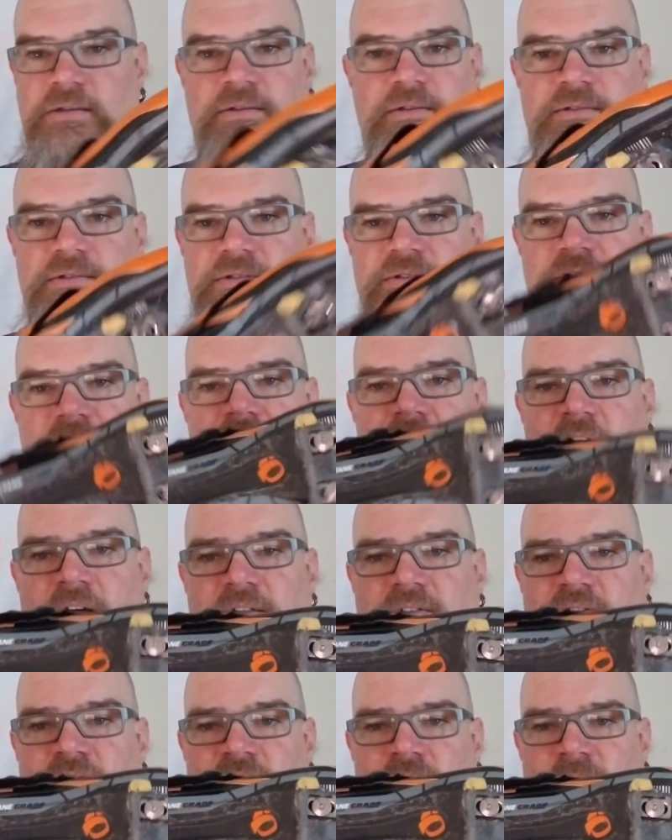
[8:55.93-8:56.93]
is
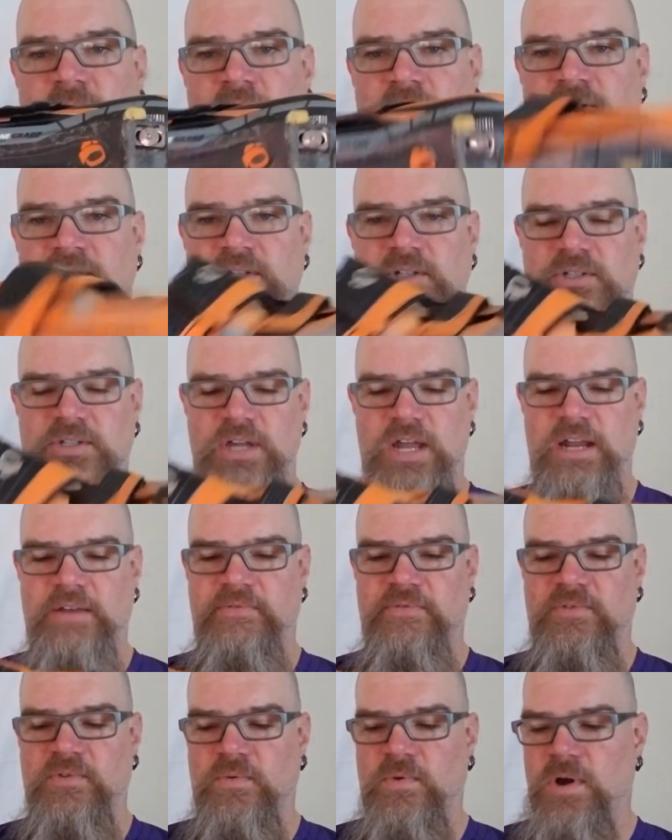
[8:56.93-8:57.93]
not so much
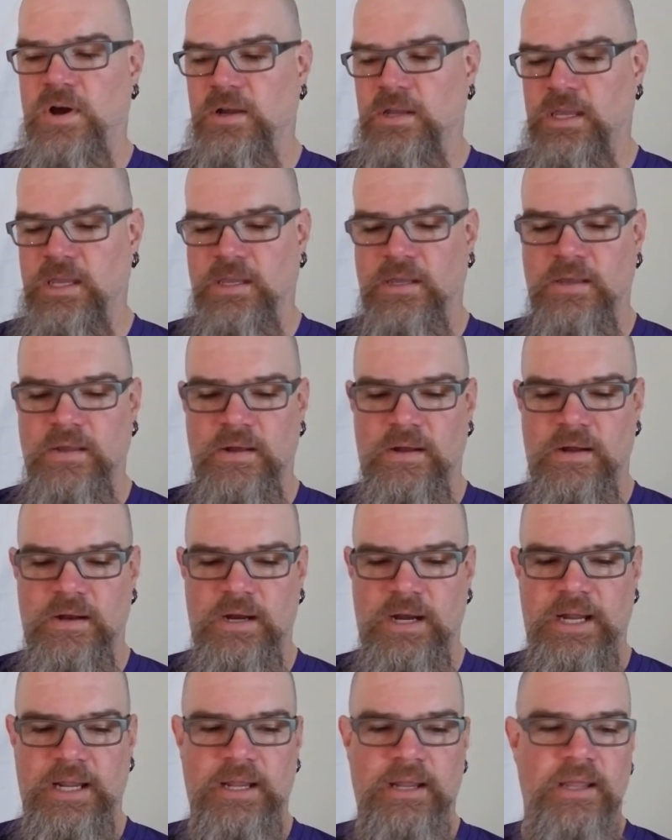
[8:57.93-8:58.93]
designed for walking. All
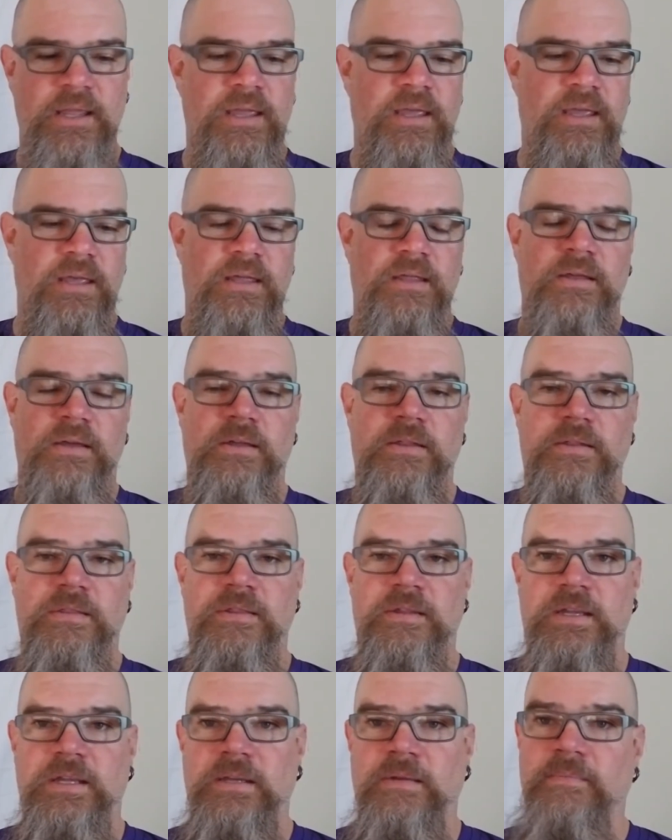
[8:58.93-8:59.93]
right. The other
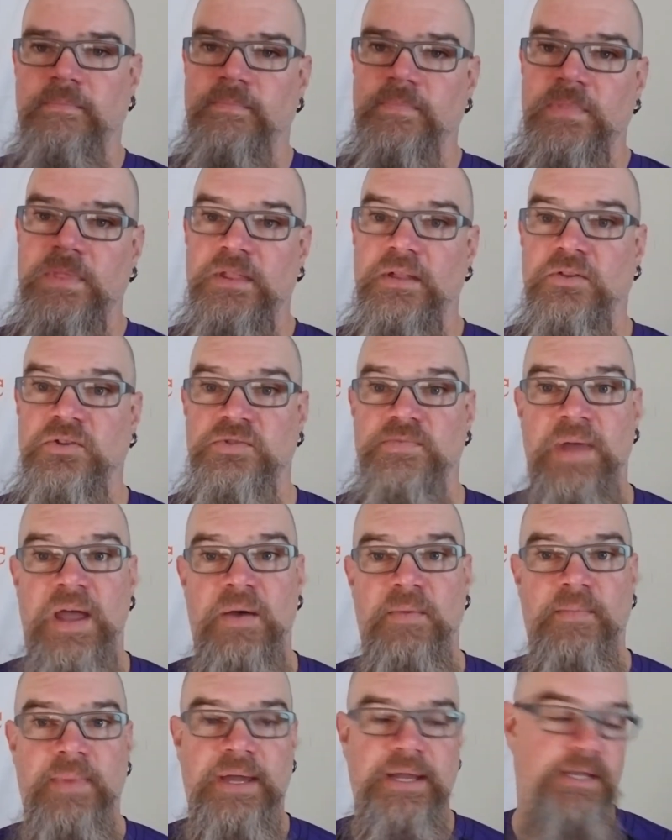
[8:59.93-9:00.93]
thing, those
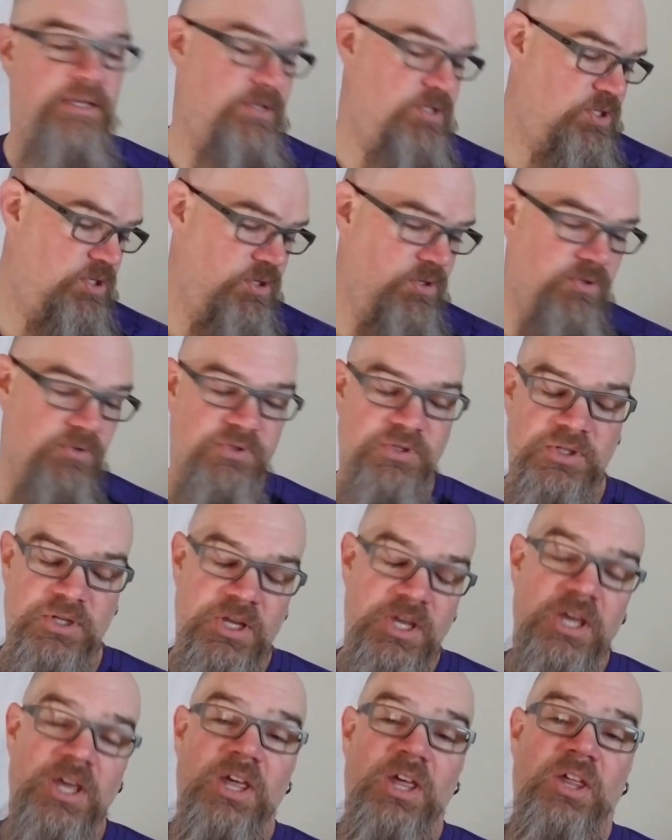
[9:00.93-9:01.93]
mountain bike
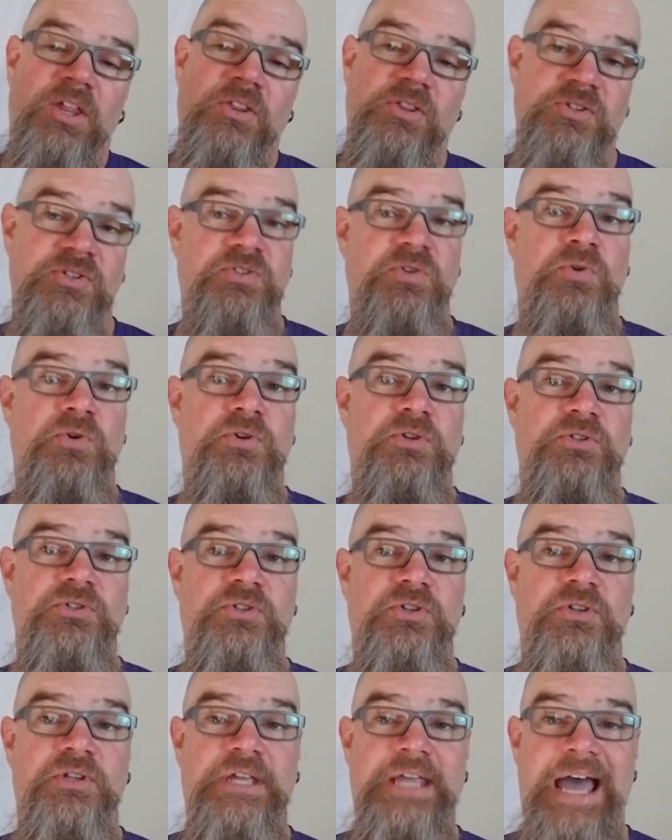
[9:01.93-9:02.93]
shoes, the
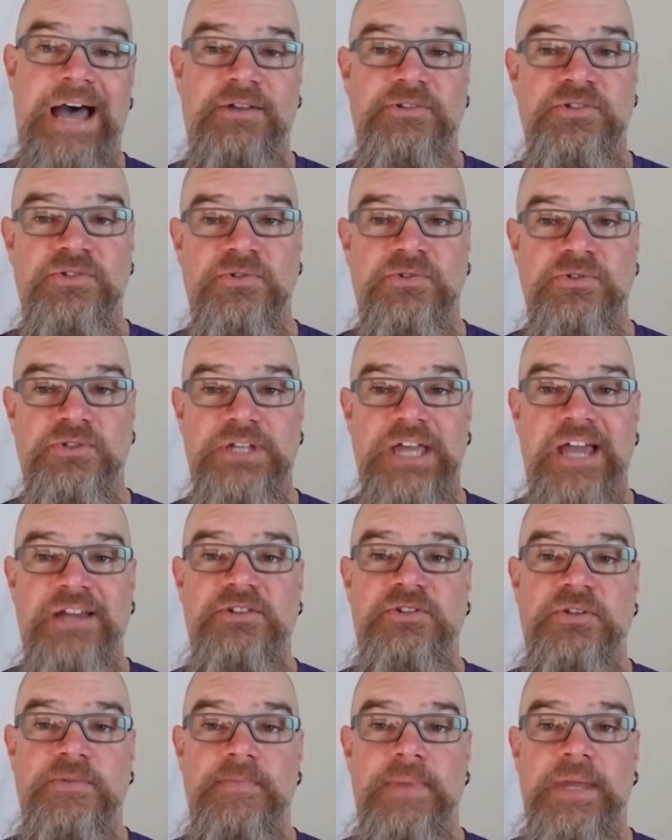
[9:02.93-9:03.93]
outsole is actually